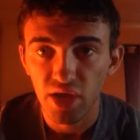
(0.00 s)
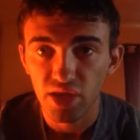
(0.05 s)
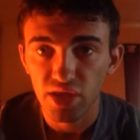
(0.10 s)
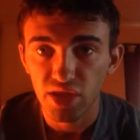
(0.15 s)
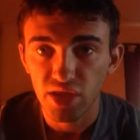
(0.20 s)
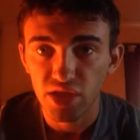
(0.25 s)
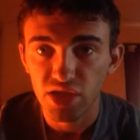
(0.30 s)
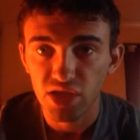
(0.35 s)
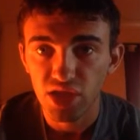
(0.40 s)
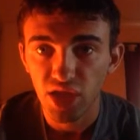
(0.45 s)

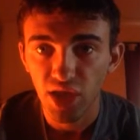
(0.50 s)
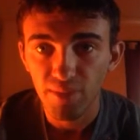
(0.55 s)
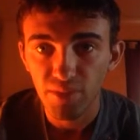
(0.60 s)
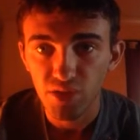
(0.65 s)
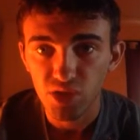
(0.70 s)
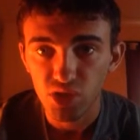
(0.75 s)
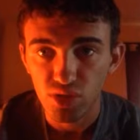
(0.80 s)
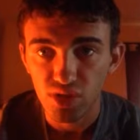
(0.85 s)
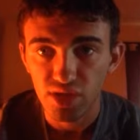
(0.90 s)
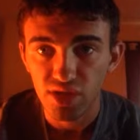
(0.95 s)
the
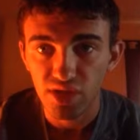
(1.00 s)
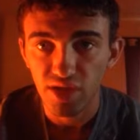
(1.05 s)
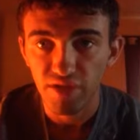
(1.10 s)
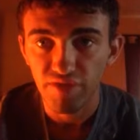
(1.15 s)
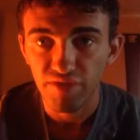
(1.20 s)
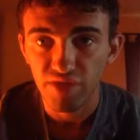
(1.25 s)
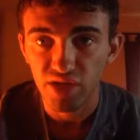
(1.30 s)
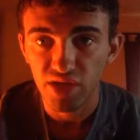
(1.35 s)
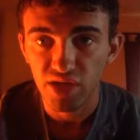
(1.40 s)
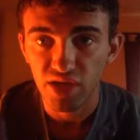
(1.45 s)
geometry
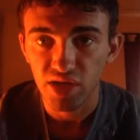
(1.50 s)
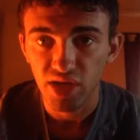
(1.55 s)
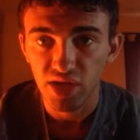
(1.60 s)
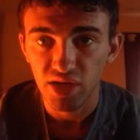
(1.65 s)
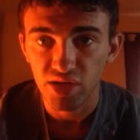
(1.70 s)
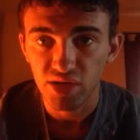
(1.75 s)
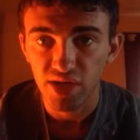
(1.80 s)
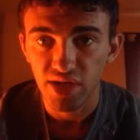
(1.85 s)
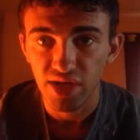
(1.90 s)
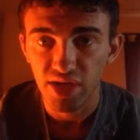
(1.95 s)
of the
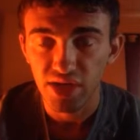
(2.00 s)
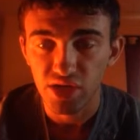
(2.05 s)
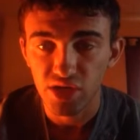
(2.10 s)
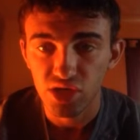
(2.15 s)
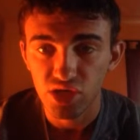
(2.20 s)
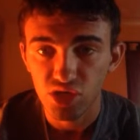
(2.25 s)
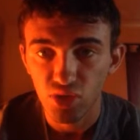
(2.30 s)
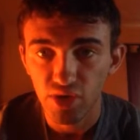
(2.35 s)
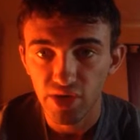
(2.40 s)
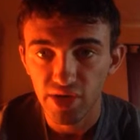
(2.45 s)
conductor that it is
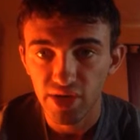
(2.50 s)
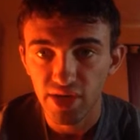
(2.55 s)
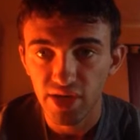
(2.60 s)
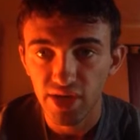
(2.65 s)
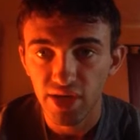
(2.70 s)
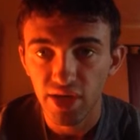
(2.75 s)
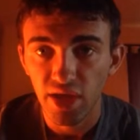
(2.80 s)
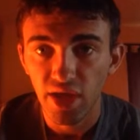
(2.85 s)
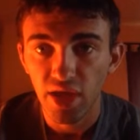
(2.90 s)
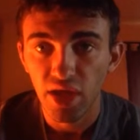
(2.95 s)
shorted
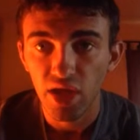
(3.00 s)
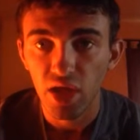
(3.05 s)
in